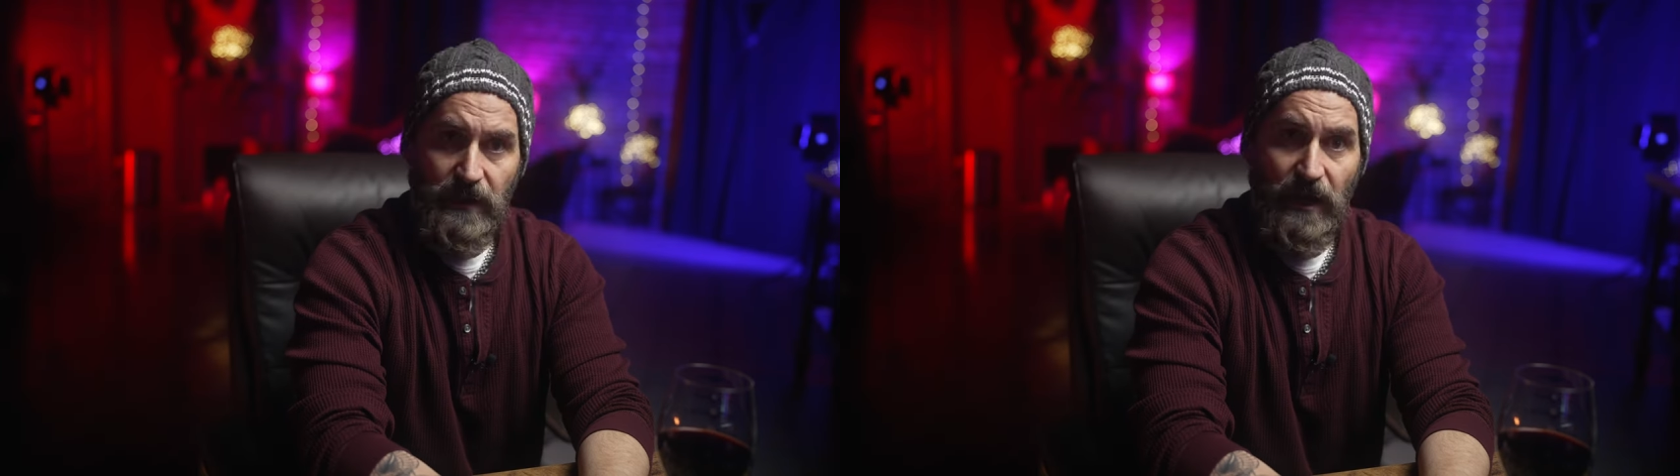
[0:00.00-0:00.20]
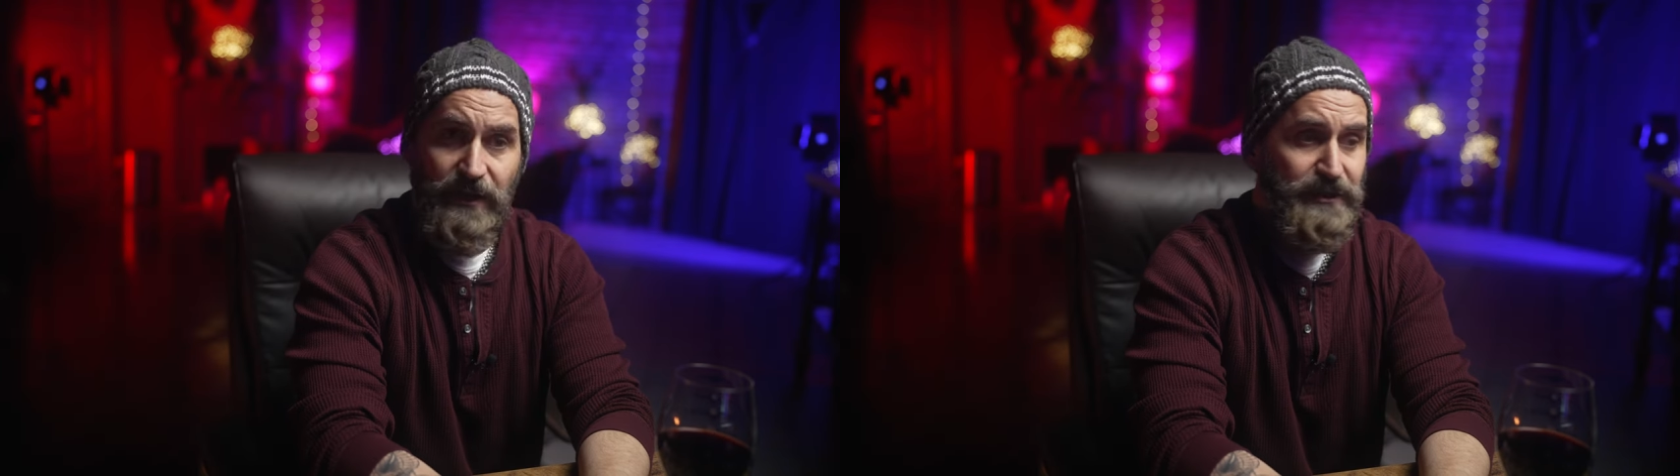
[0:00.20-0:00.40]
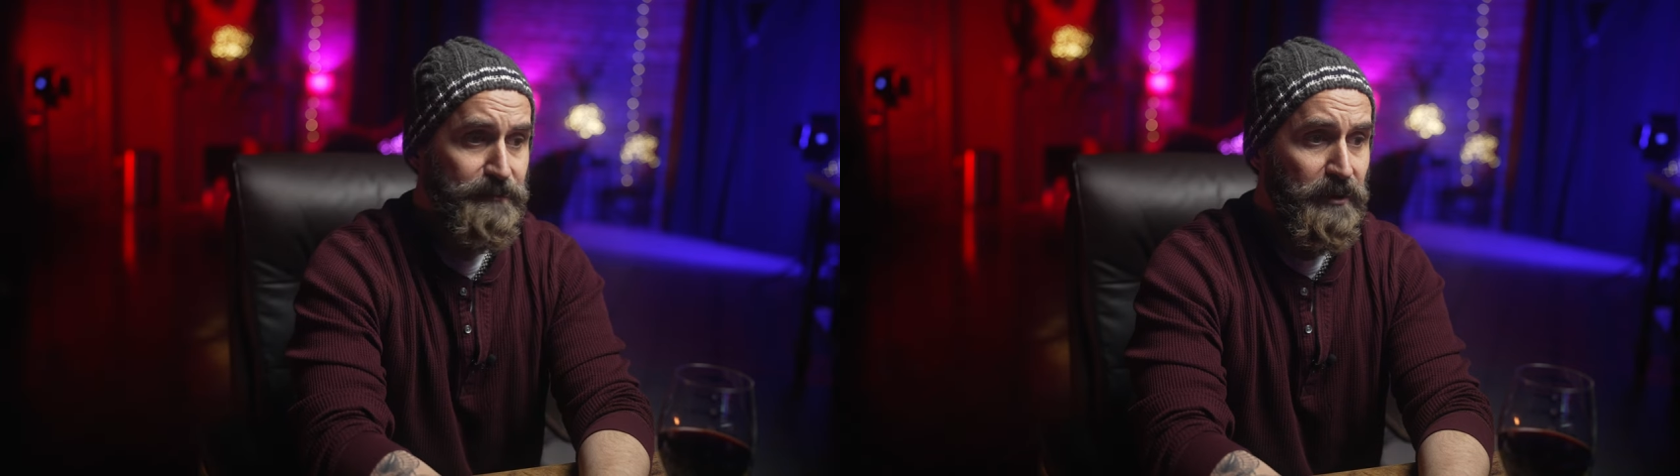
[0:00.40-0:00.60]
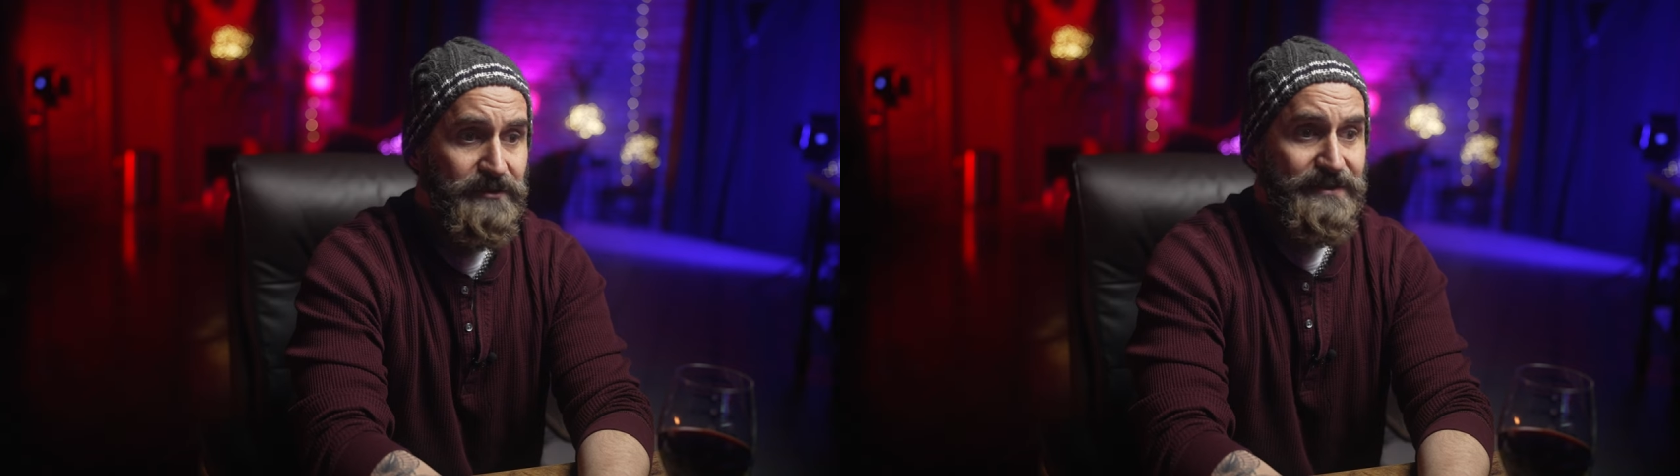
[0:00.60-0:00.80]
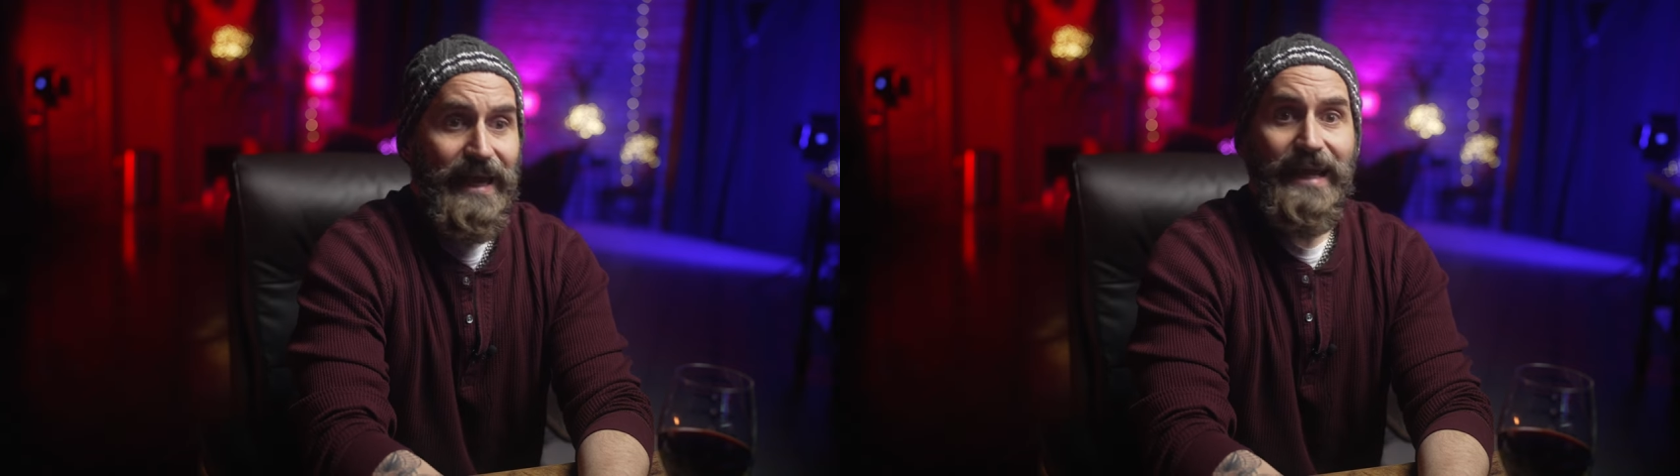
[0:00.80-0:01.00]
Are you
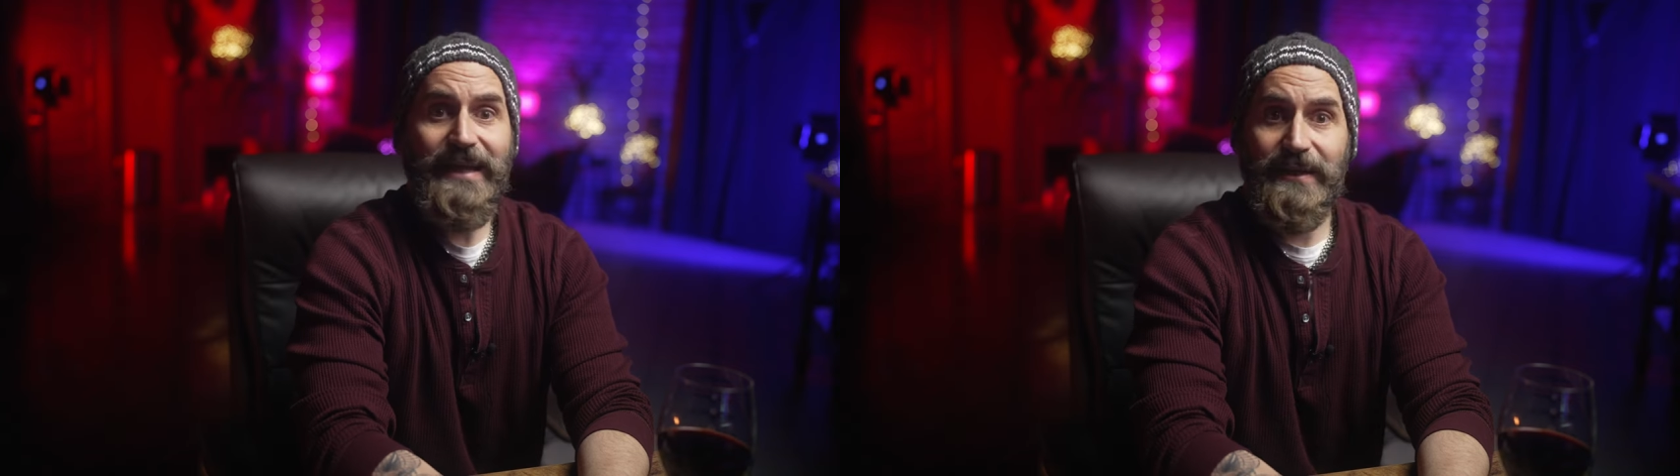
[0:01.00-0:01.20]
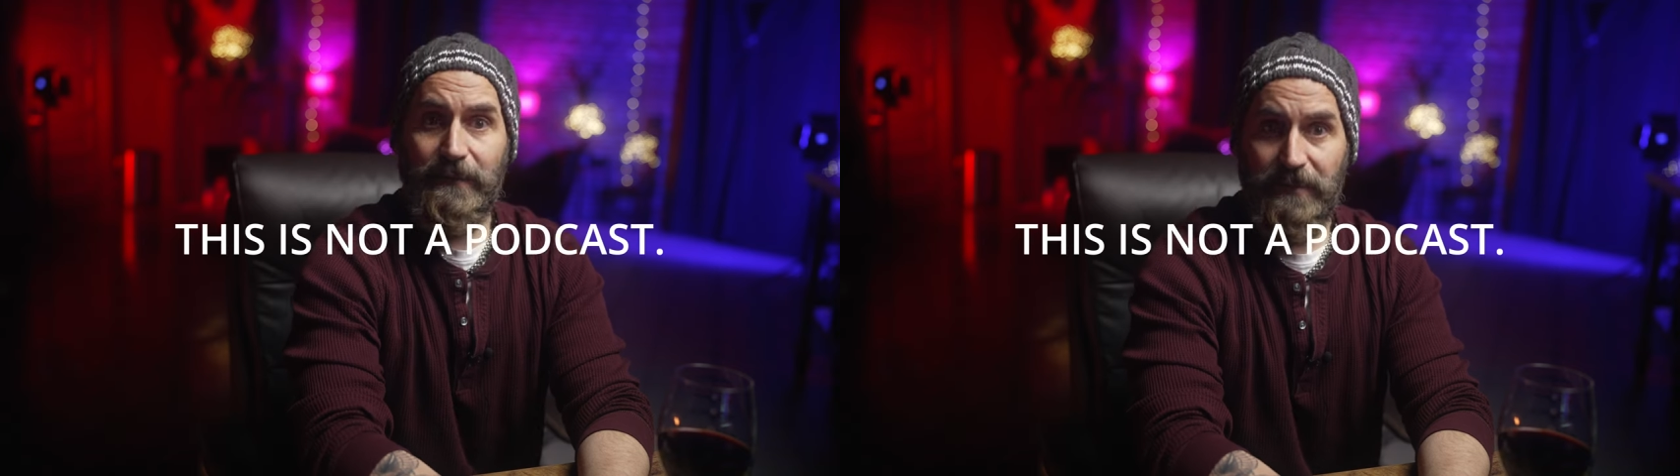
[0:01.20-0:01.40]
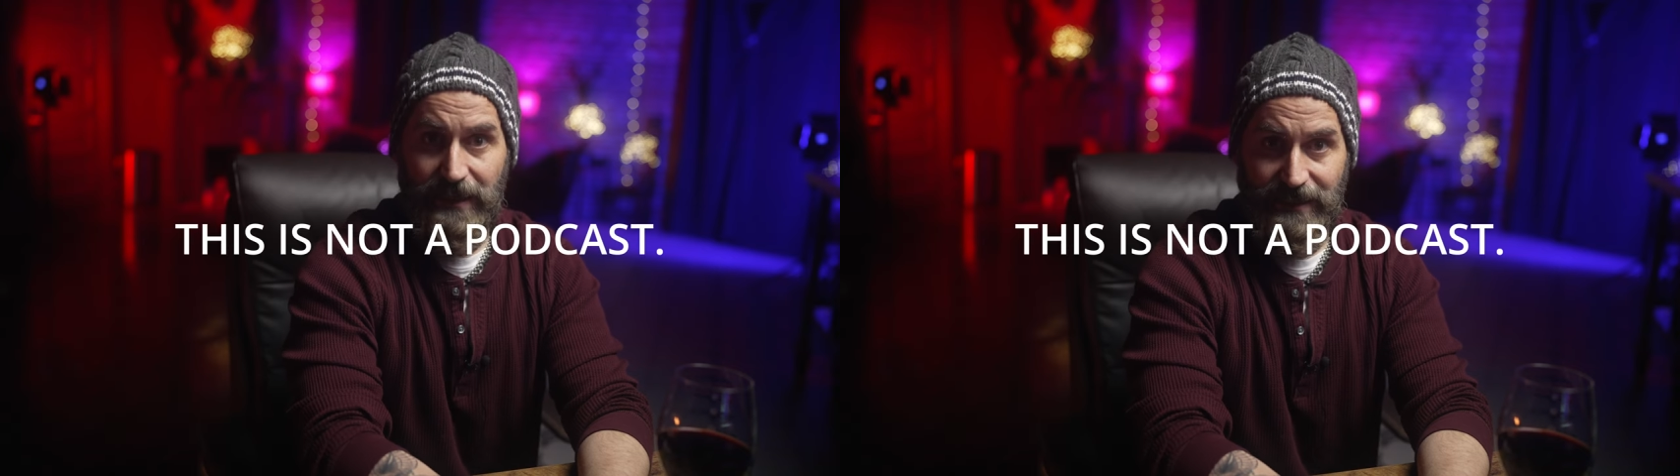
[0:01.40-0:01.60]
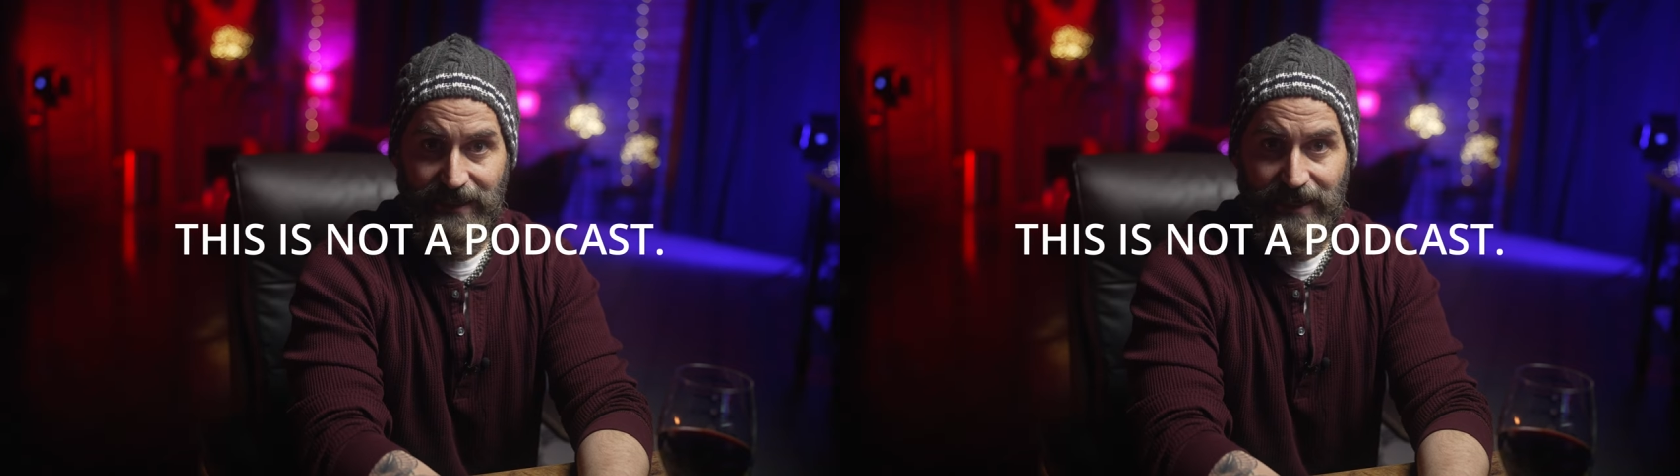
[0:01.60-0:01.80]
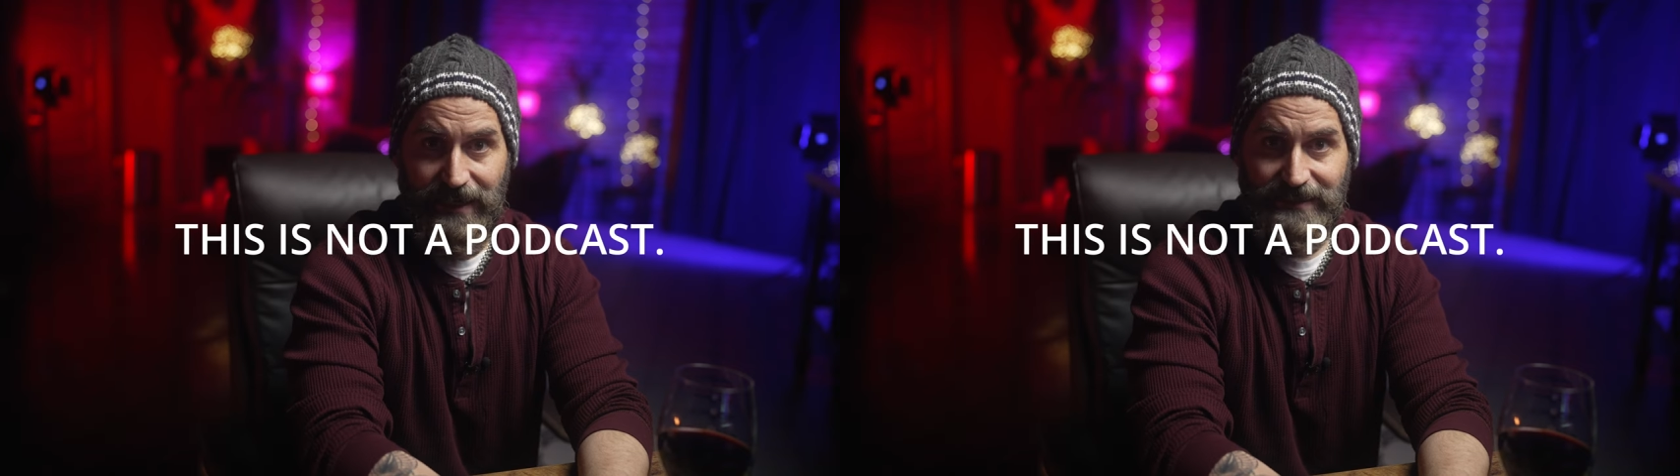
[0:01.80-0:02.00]
supposed to edit a
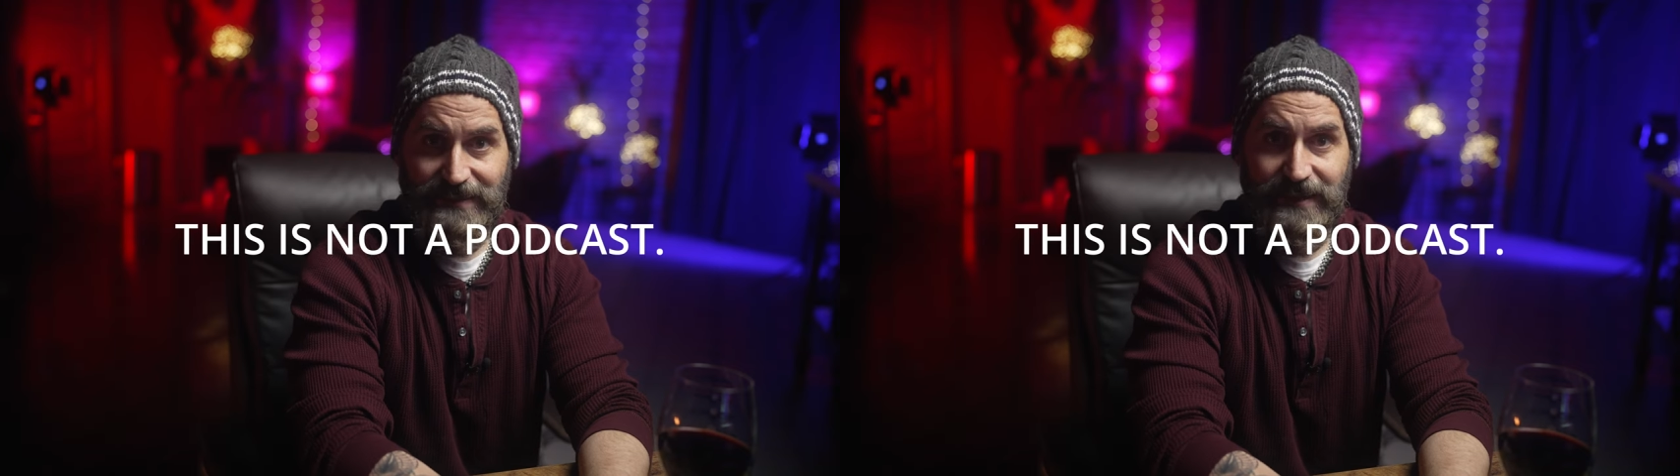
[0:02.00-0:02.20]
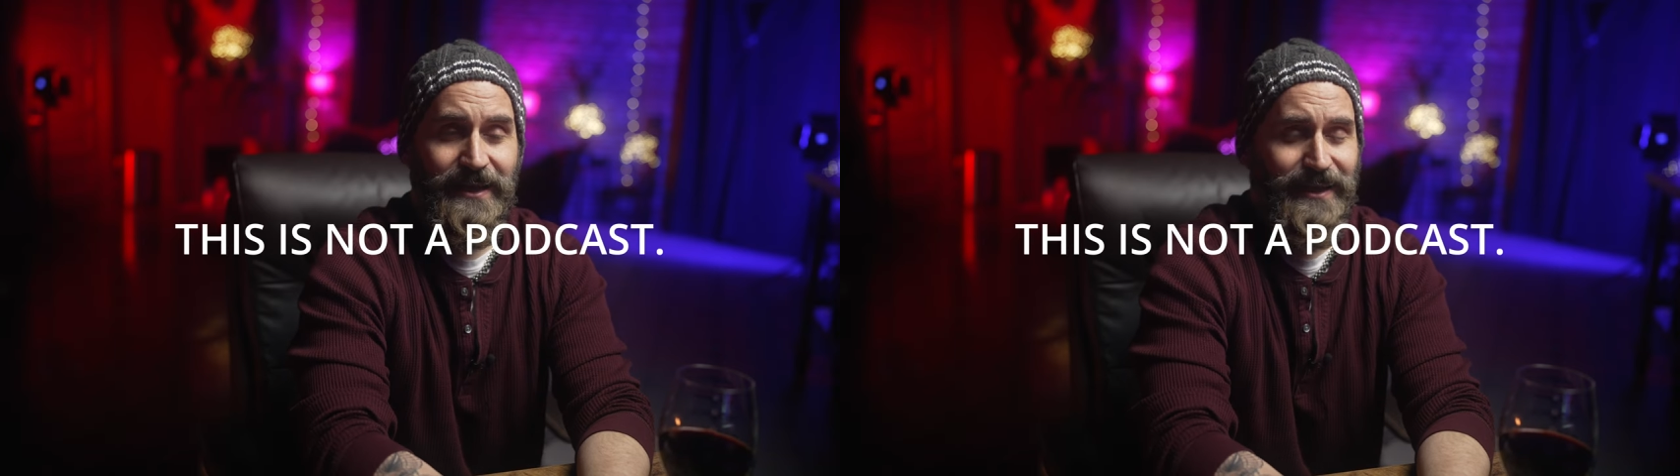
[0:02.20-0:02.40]
podcast?